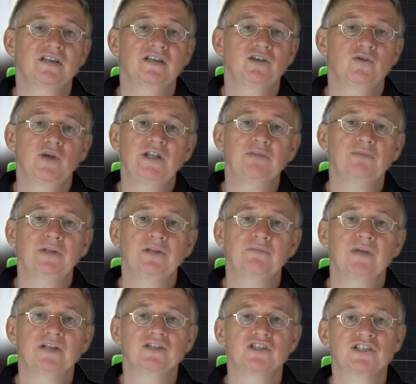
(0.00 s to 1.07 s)
incredibly
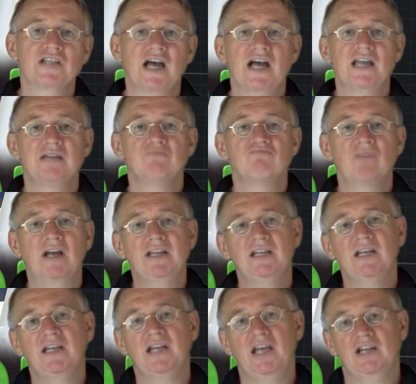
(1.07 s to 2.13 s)
much time,
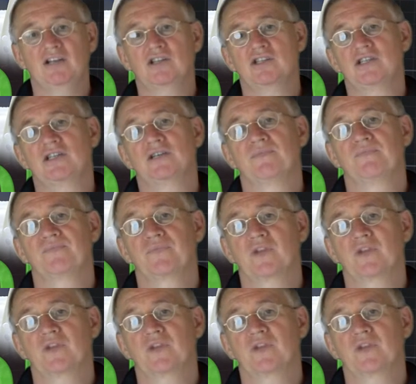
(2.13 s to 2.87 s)
money and energy,